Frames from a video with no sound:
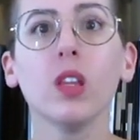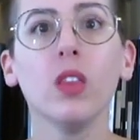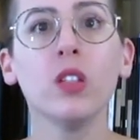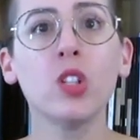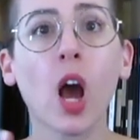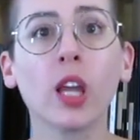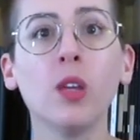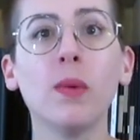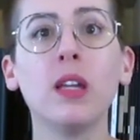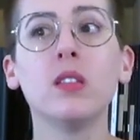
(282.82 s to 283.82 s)
the
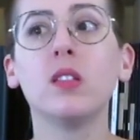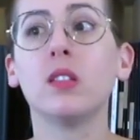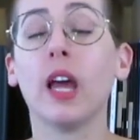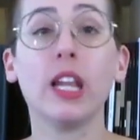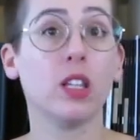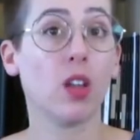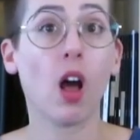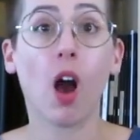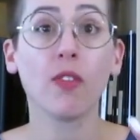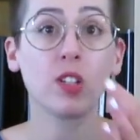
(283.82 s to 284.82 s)
documents, and
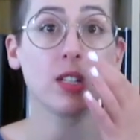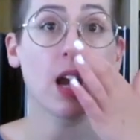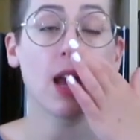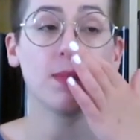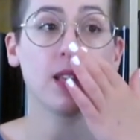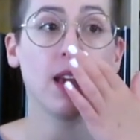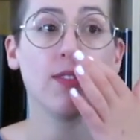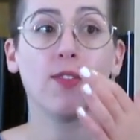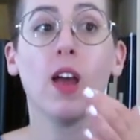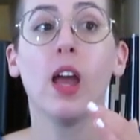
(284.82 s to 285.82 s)
oftentimes
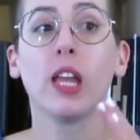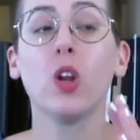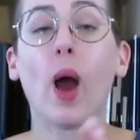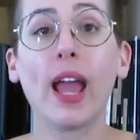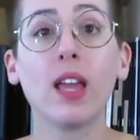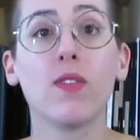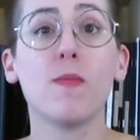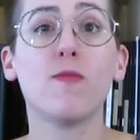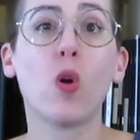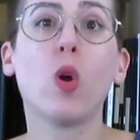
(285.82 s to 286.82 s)
if, you know, I give
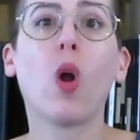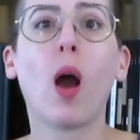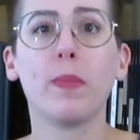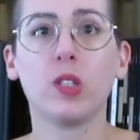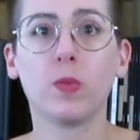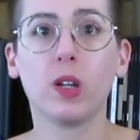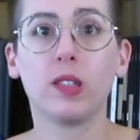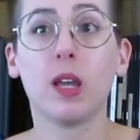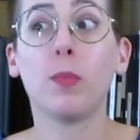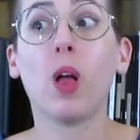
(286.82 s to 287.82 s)
them photocopies, for
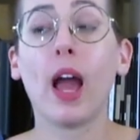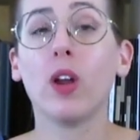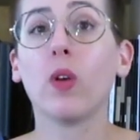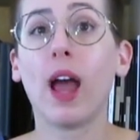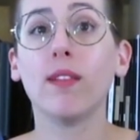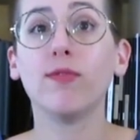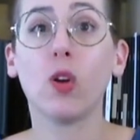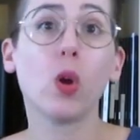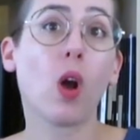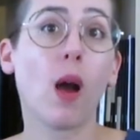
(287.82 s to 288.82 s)
example, I don't have
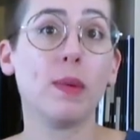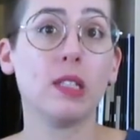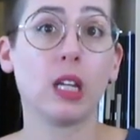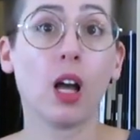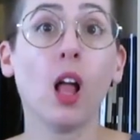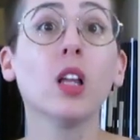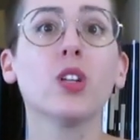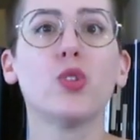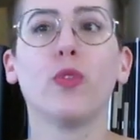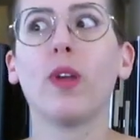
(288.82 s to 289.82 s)
photocopies in
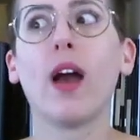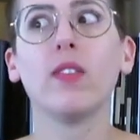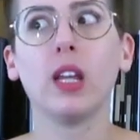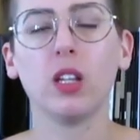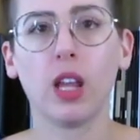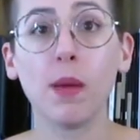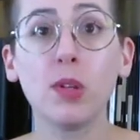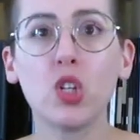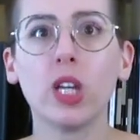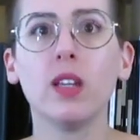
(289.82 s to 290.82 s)
color. So if we have any
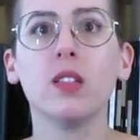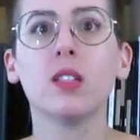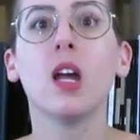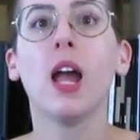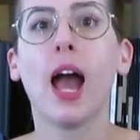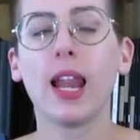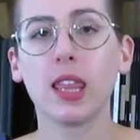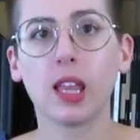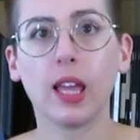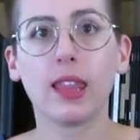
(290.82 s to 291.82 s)
images,
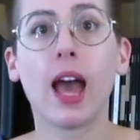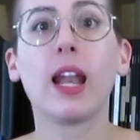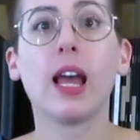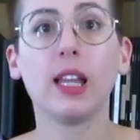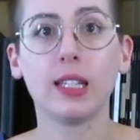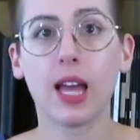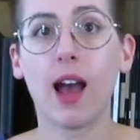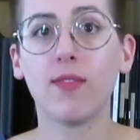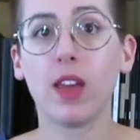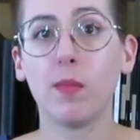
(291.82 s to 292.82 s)
anything like that, I like to
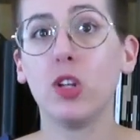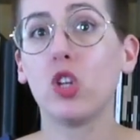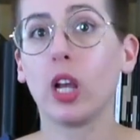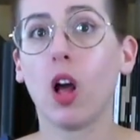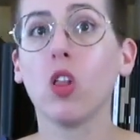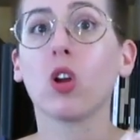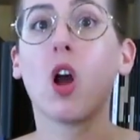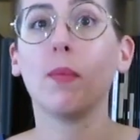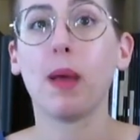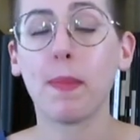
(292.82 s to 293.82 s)
have the image in color
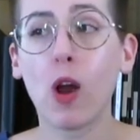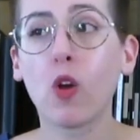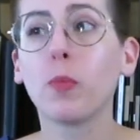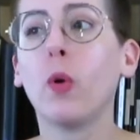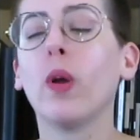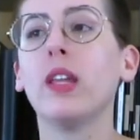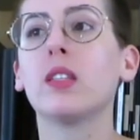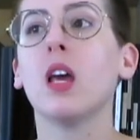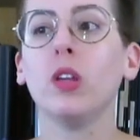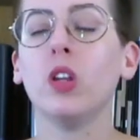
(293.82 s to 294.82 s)
on my
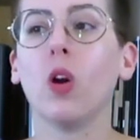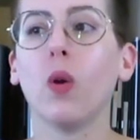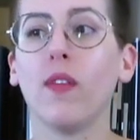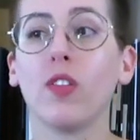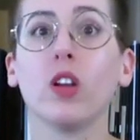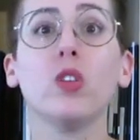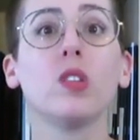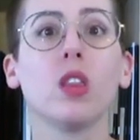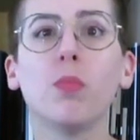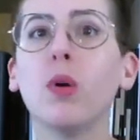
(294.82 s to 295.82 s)
PowerPoint. You know, if they're
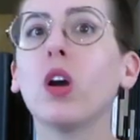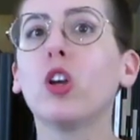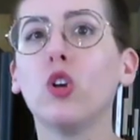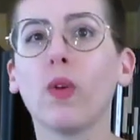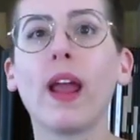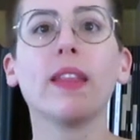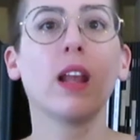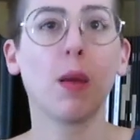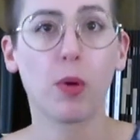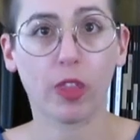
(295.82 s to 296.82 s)
using the book, great,
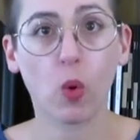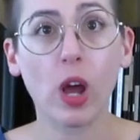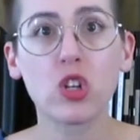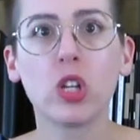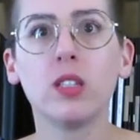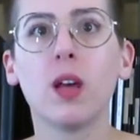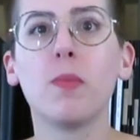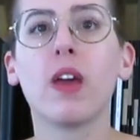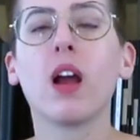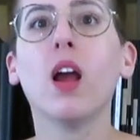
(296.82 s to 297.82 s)
then I put the questions up
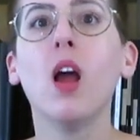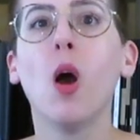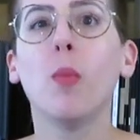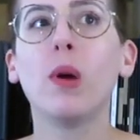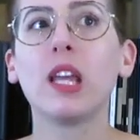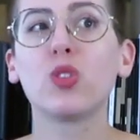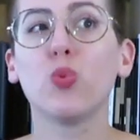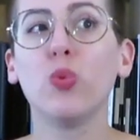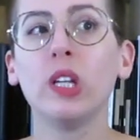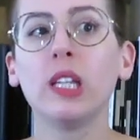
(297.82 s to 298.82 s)
there, but it's
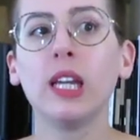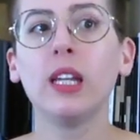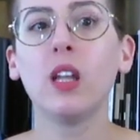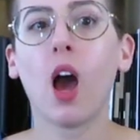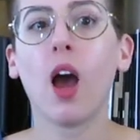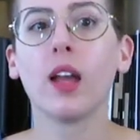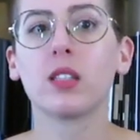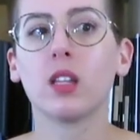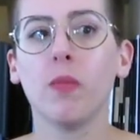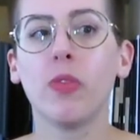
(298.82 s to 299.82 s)
really
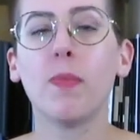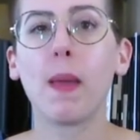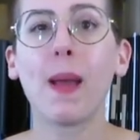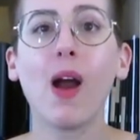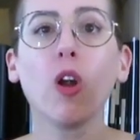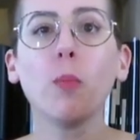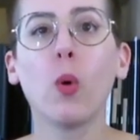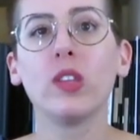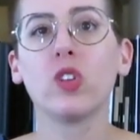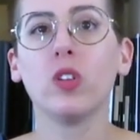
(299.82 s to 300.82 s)
not, my
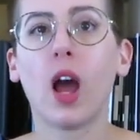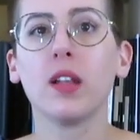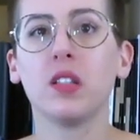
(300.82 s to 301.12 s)
PowerPoints are not